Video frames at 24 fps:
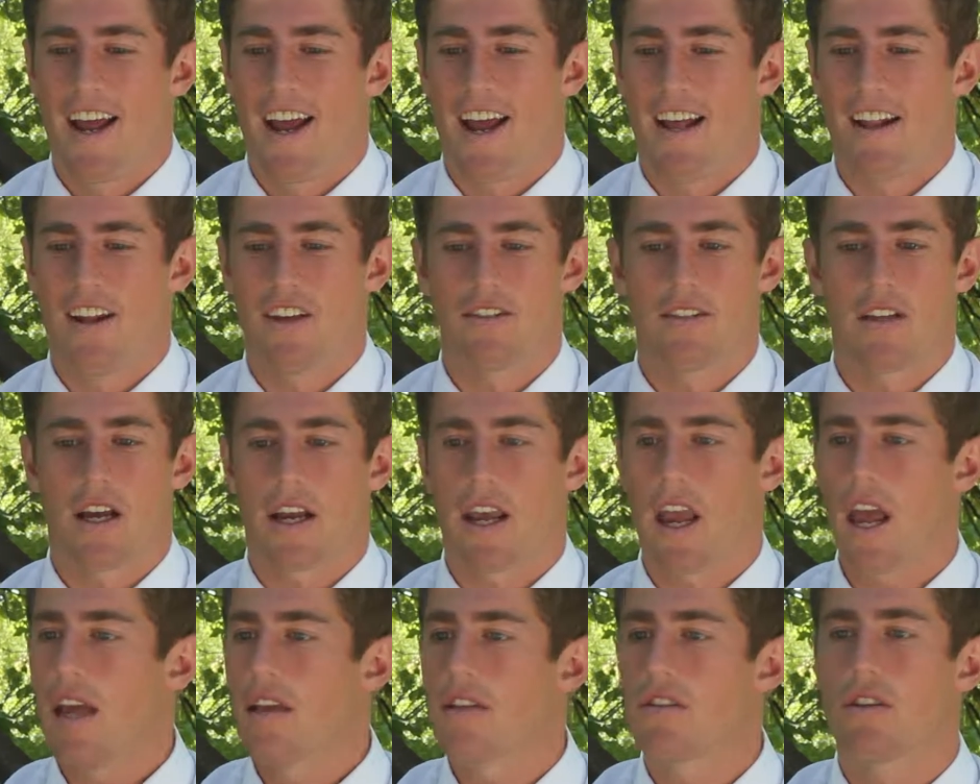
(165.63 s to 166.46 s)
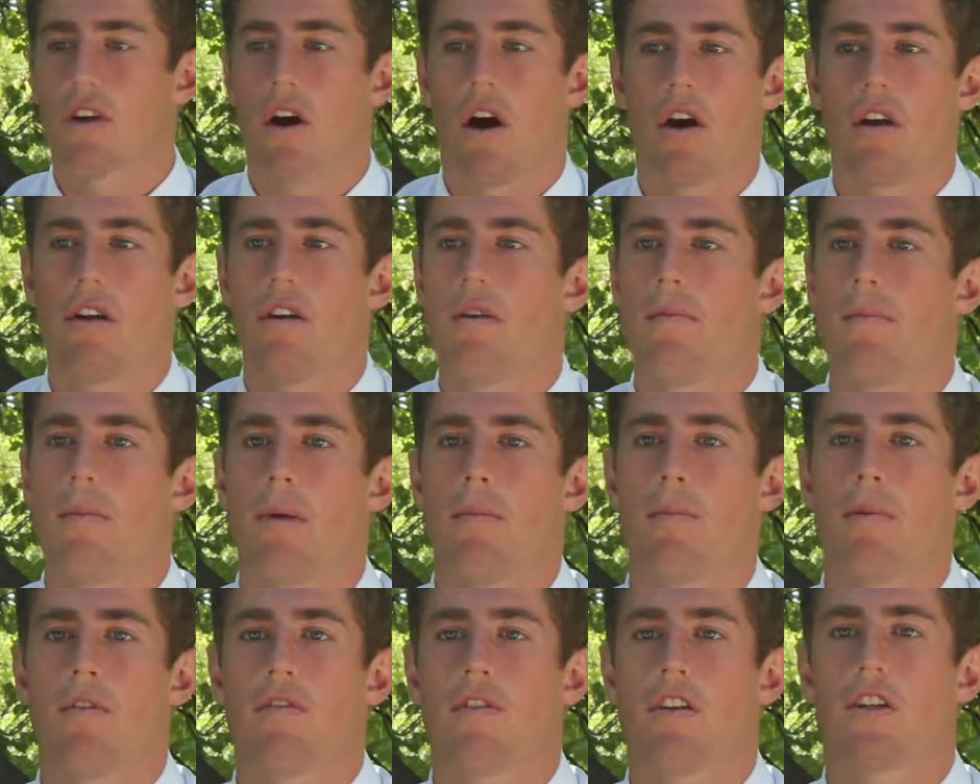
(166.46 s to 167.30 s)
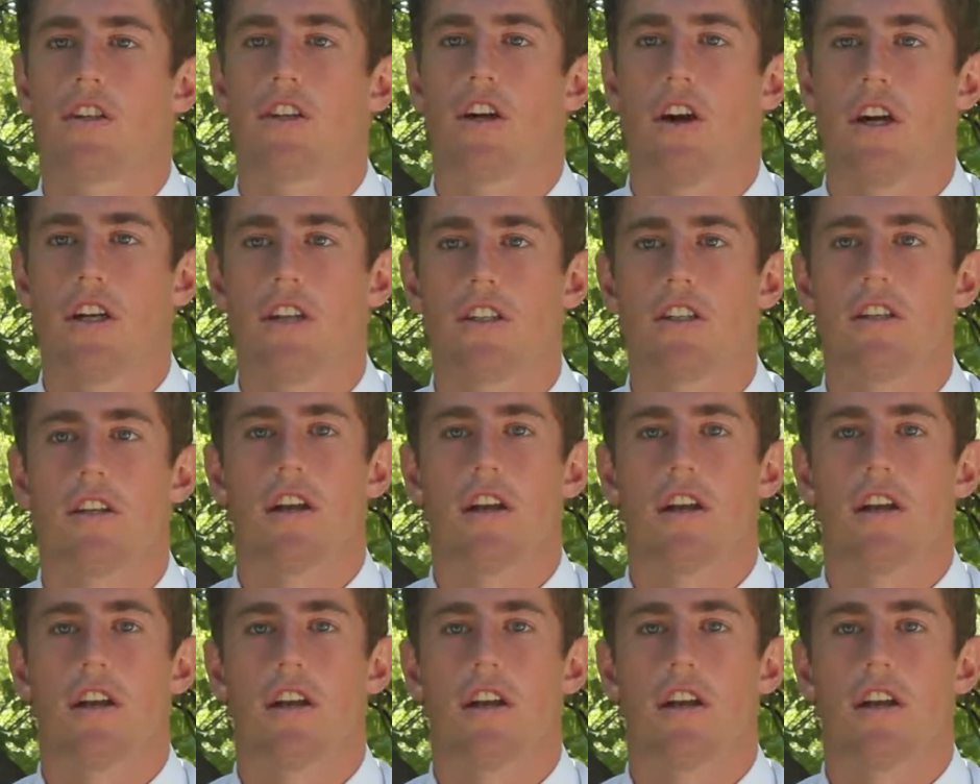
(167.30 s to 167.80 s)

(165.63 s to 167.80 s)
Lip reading: And I was like, "Hey, so are you a member of the church?"